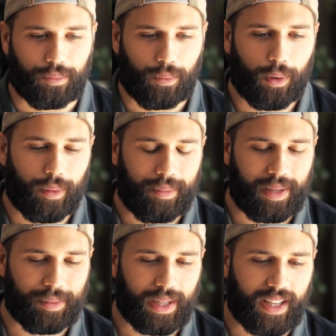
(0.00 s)
What do I
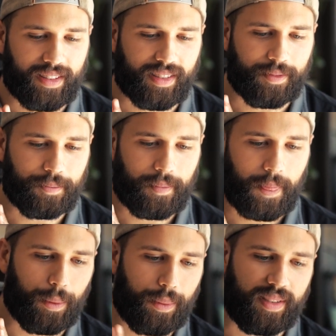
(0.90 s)
mean by this?
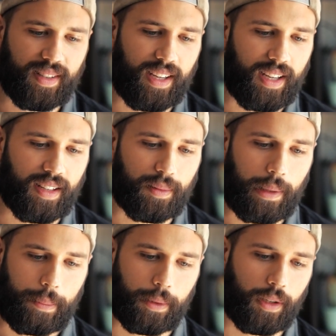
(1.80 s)
What we see is
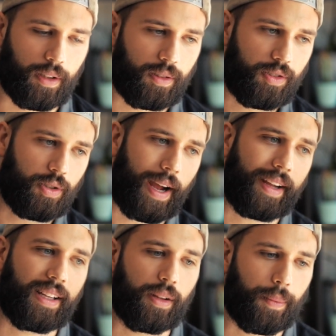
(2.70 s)
people
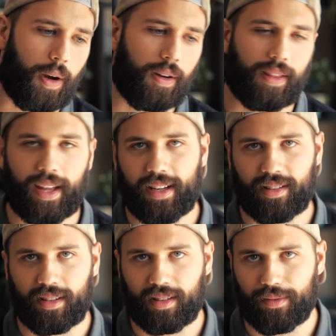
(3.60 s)
tracking the wrong
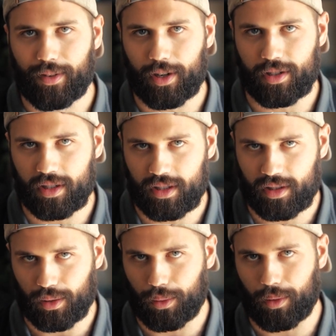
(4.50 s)
things as
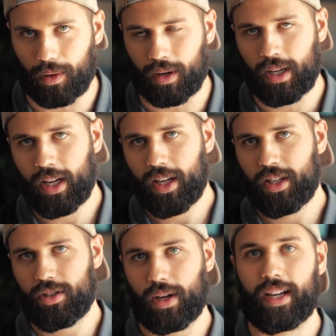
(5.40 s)
conversions or
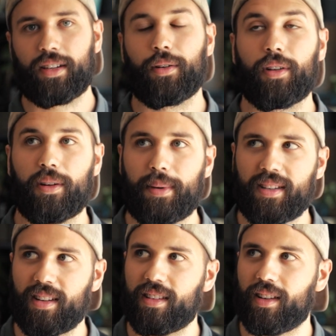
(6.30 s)
trying to grow their
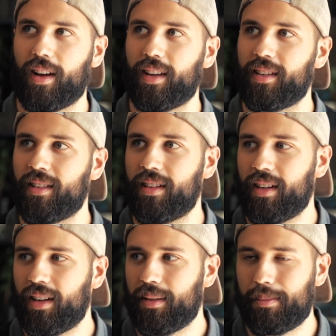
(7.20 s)
business on
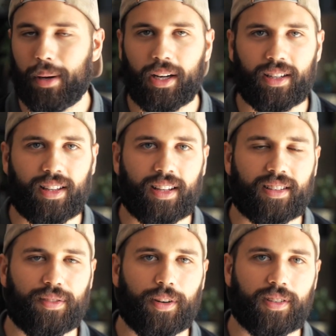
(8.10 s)
button
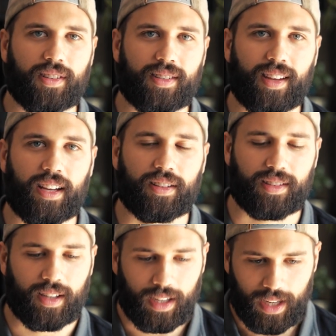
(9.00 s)
clicks versus sales.